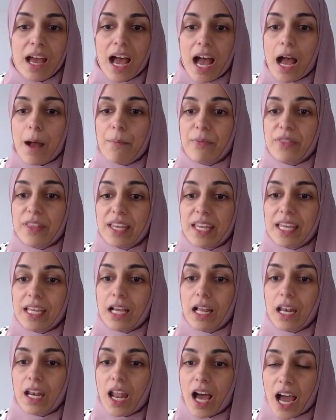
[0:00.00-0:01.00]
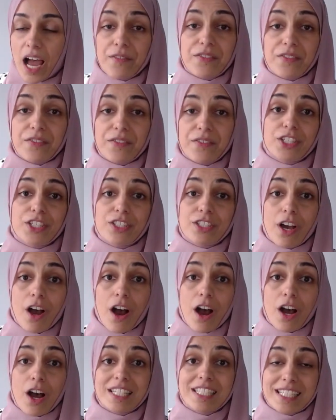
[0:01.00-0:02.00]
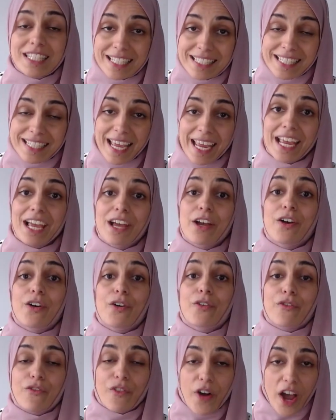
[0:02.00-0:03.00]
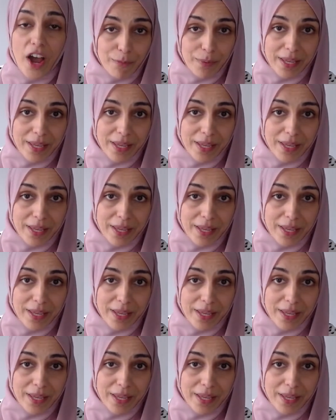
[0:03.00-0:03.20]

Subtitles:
The live sessions are Sunday, 5